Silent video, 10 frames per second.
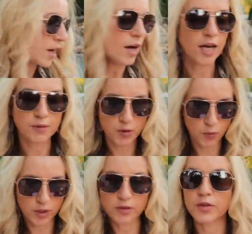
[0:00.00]
I'm
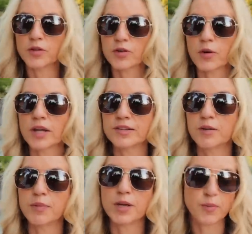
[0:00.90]
one of those crazy
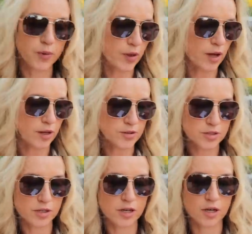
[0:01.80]
people that,
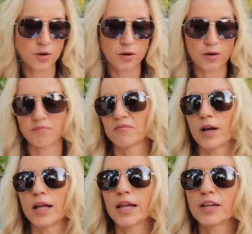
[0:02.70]
you know,
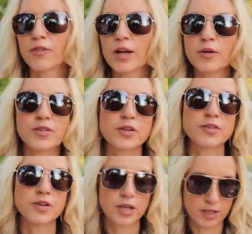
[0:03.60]
I like
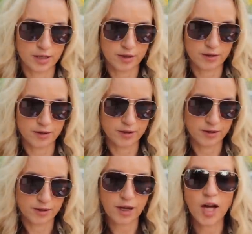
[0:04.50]
fragrances.
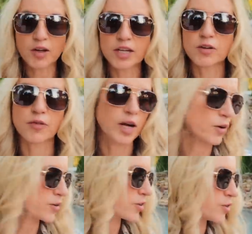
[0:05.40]
I'll get a
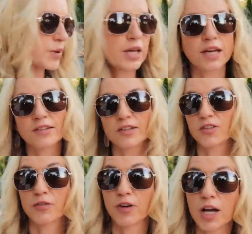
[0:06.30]
fragrance just because it's
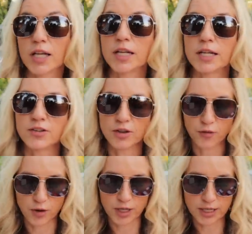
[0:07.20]
fun and
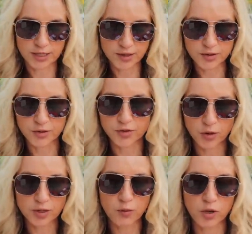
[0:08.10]
different, and this is
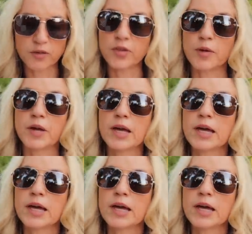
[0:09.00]
certainly one of them.